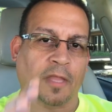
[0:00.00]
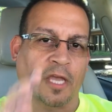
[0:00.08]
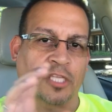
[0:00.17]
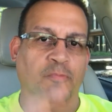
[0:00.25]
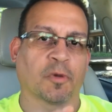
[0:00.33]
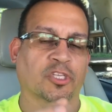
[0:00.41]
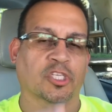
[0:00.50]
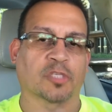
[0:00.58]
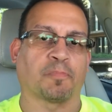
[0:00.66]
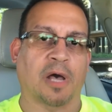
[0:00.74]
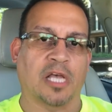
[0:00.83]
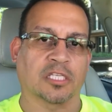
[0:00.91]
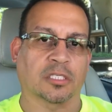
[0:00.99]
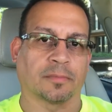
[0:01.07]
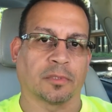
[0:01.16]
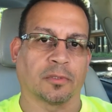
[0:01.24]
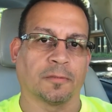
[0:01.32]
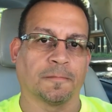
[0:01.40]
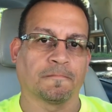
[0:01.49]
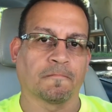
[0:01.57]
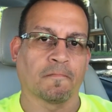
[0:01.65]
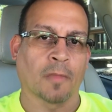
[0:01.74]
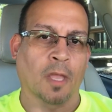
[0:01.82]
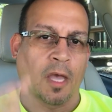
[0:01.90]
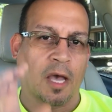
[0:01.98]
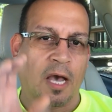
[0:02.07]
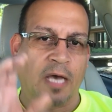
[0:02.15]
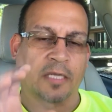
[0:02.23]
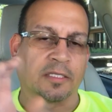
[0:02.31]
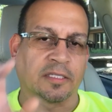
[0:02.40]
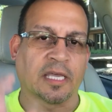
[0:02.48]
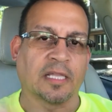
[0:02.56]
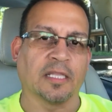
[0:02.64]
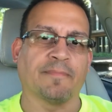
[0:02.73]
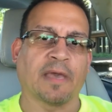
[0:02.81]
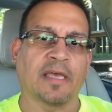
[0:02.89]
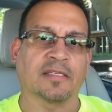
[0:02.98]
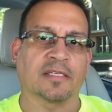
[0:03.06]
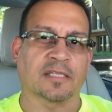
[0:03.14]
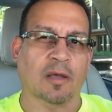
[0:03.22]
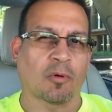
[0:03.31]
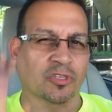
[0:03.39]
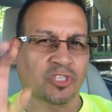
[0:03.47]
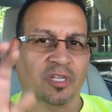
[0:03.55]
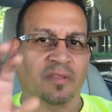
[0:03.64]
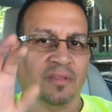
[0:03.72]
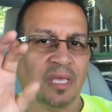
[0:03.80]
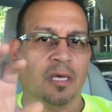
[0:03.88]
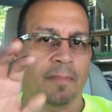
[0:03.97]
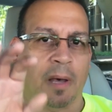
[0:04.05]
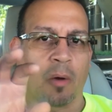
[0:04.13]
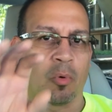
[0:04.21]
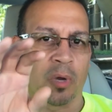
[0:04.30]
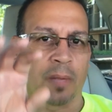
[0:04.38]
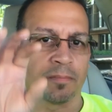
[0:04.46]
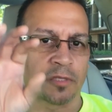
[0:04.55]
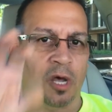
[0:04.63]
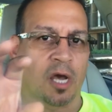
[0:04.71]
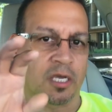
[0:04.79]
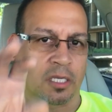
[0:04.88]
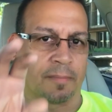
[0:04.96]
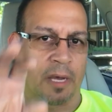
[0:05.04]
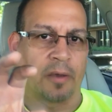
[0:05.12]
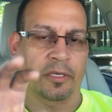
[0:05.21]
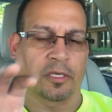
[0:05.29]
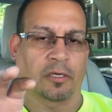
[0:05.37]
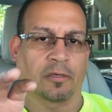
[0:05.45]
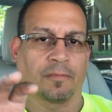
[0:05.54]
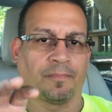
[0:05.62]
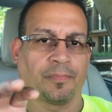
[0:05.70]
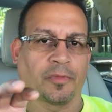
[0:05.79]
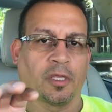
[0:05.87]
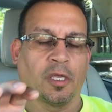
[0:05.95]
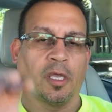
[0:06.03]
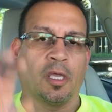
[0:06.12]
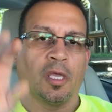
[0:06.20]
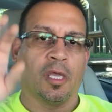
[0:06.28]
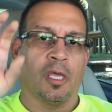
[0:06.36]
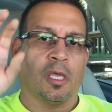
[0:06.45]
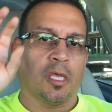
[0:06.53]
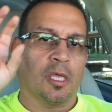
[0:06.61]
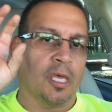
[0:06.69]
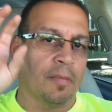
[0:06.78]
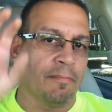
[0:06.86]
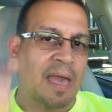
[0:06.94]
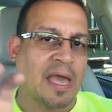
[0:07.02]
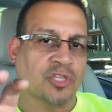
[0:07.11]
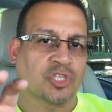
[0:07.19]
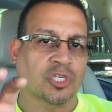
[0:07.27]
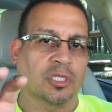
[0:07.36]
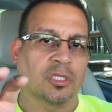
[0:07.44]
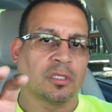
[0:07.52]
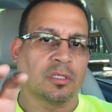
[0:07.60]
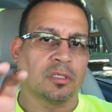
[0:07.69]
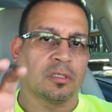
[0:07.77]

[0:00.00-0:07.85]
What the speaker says: as much as possible on a daily basis? I want you to think about what I'm talking about here. Imagine